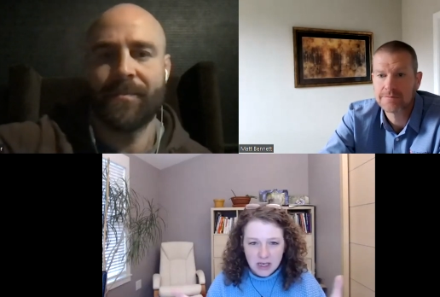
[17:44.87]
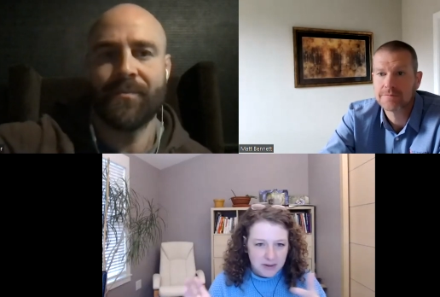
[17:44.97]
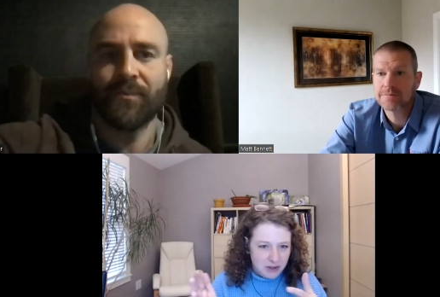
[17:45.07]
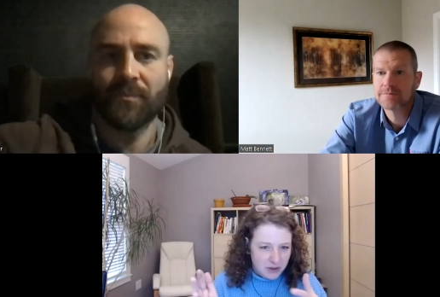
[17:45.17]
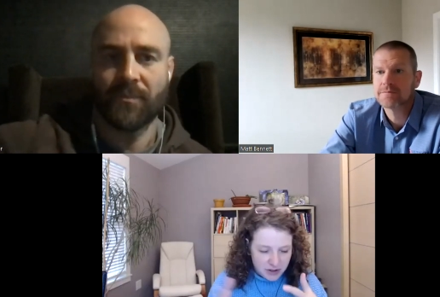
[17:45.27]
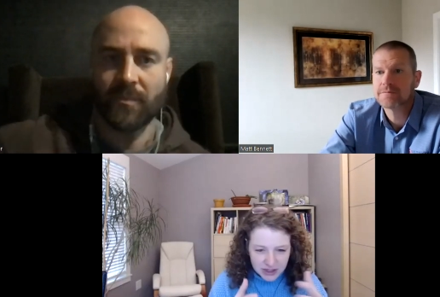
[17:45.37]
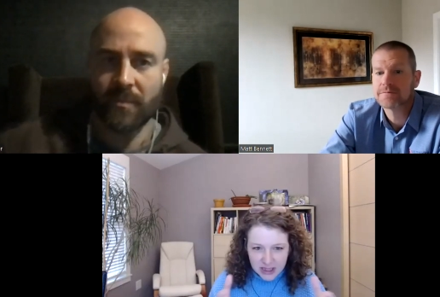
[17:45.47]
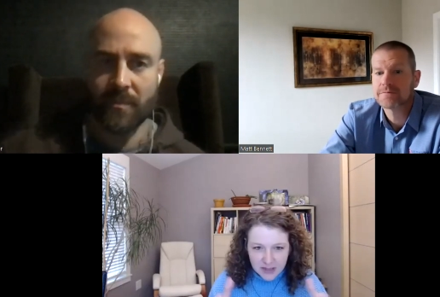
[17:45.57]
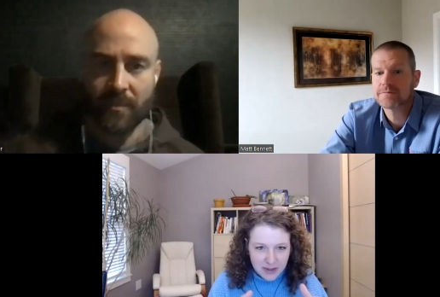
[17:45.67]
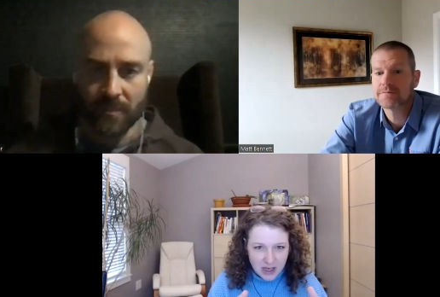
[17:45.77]
Speaker 1: you know, there's
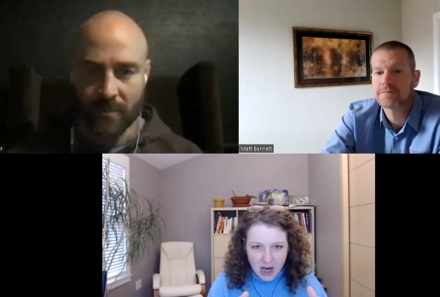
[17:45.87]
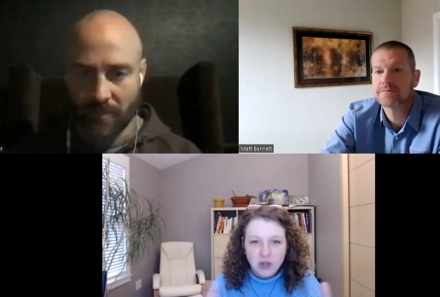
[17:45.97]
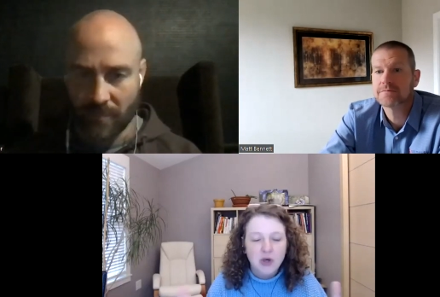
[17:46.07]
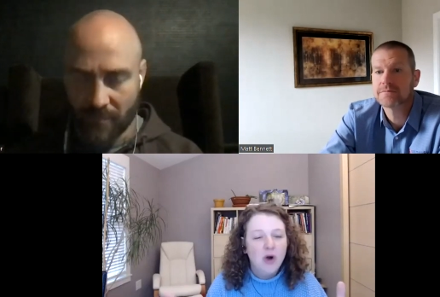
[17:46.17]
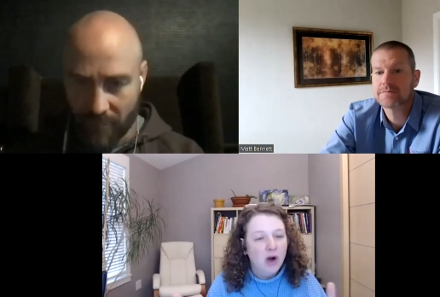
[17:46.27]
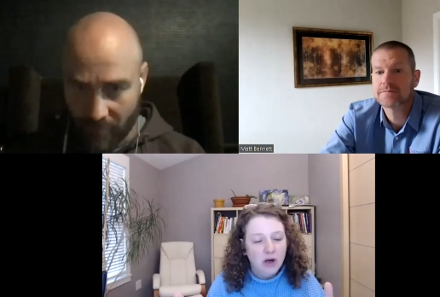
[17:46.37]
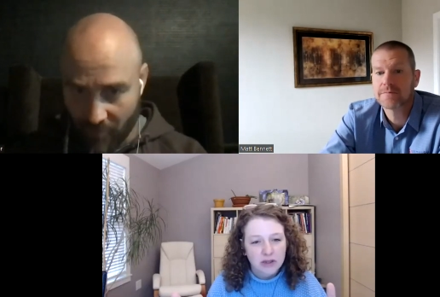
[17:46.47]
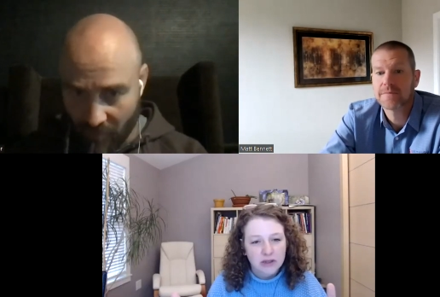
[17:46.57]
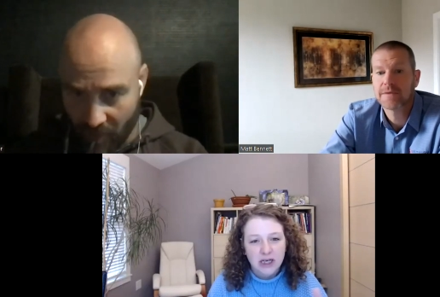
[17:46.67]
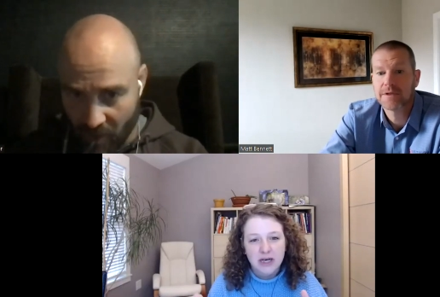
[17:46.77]
going to be
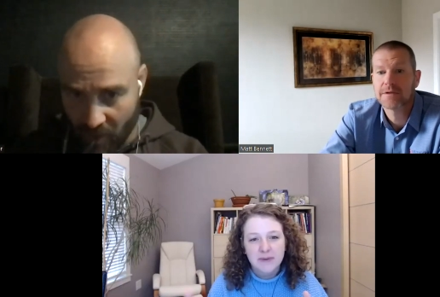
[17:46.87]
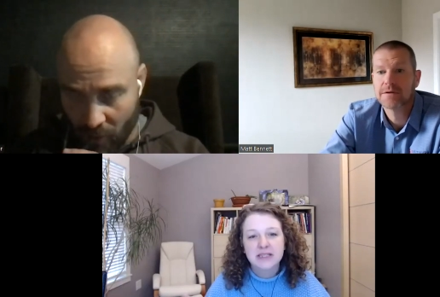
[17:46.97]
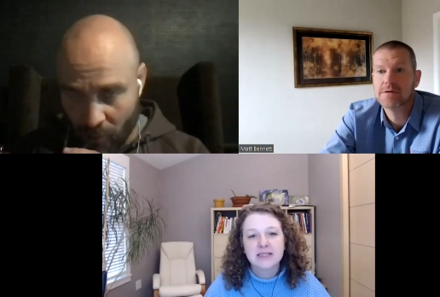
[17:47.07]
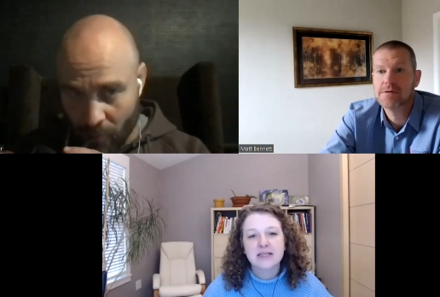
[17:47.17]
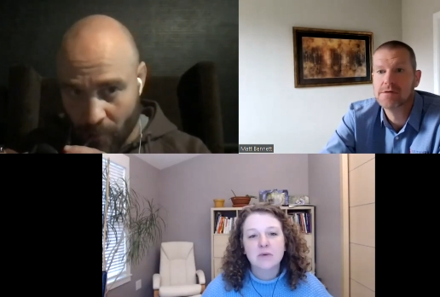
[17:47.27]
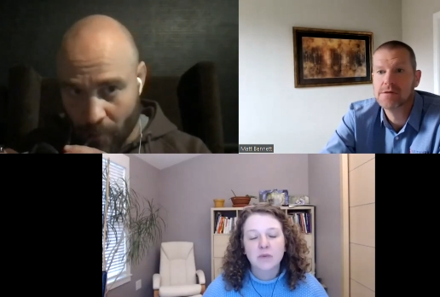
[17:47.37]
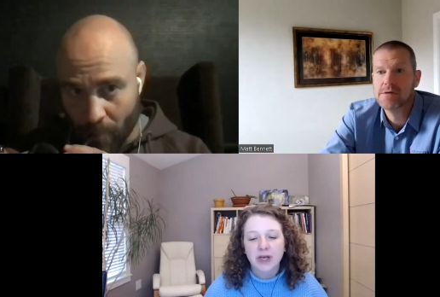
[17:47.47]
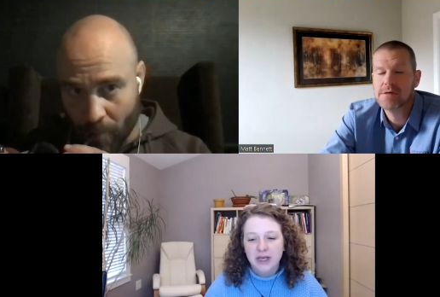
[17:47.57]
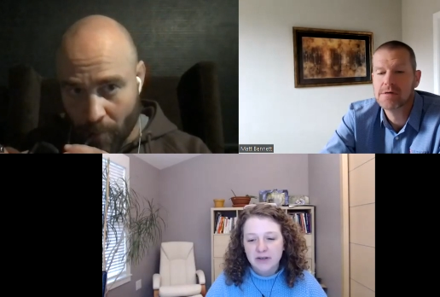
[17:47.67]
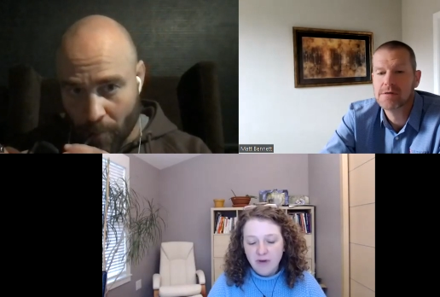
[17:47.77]
alcohol in some
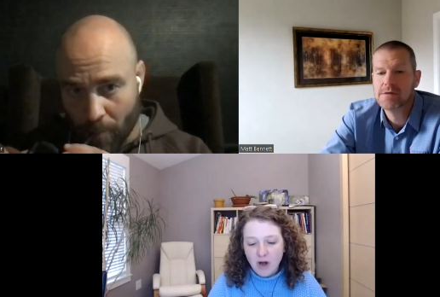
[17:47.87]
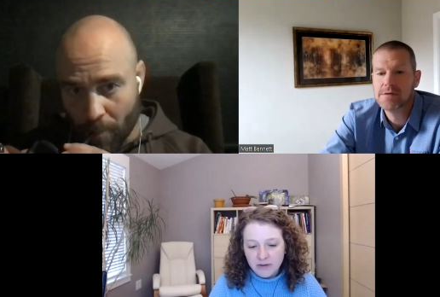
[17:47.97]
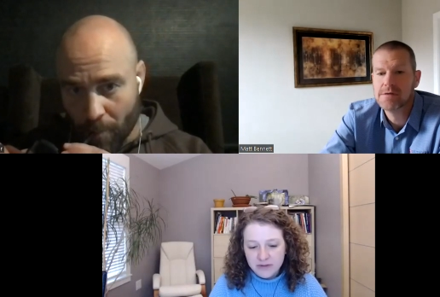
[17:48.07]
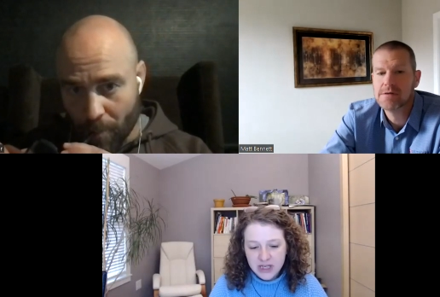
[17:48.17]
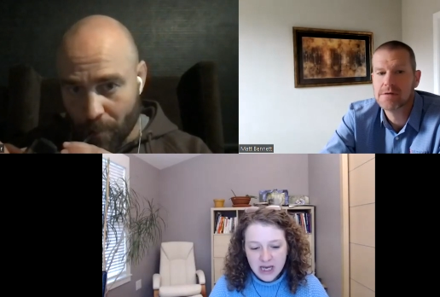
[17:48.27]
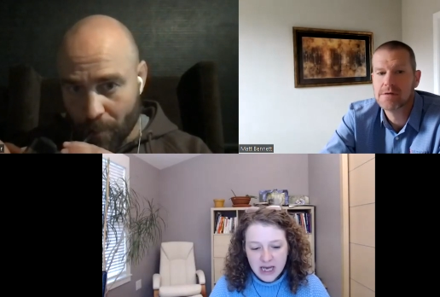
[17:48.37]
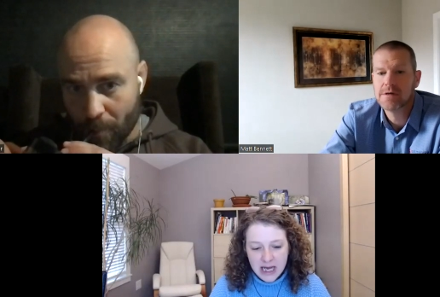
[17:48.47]
way involved,